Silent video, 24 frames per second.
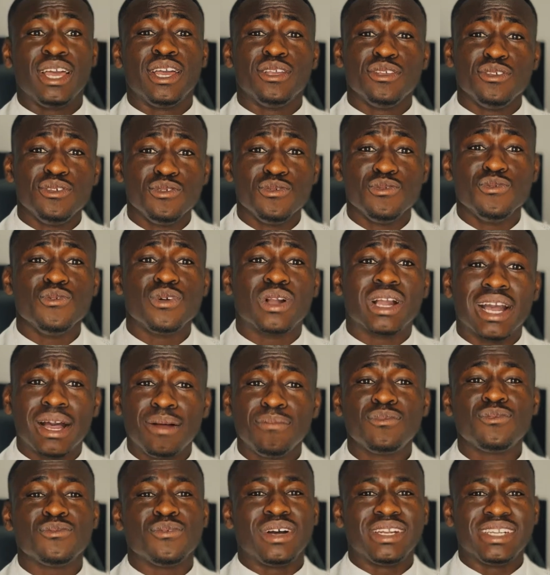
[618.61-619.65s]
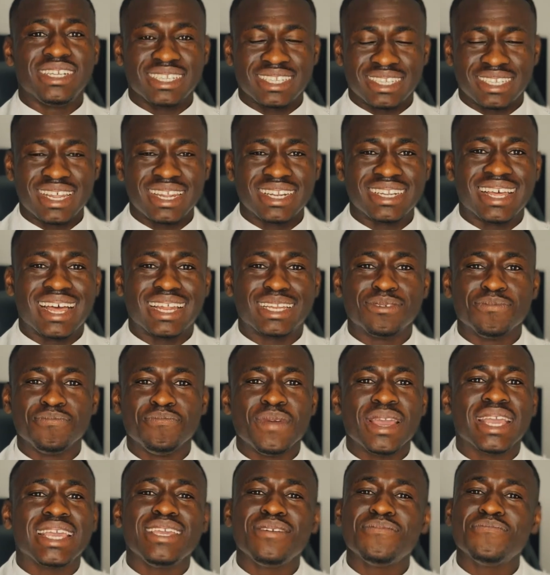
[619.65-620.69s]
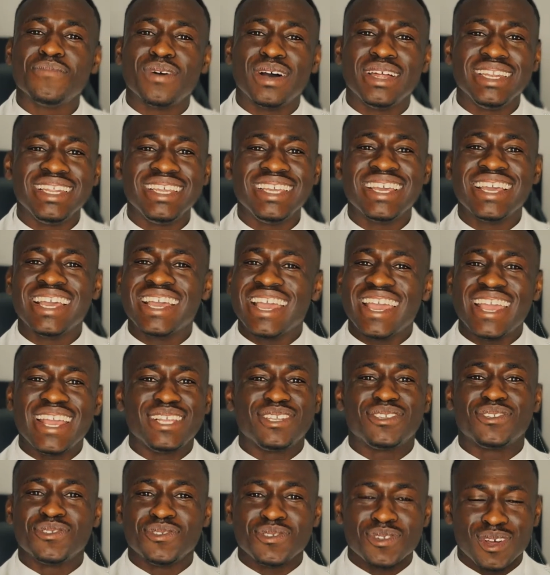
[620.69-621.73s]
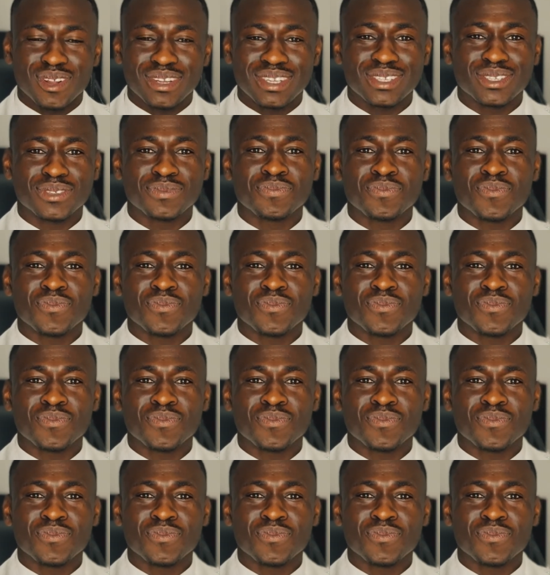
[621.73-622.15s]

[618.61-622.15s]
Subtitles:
you come to understand that making money is not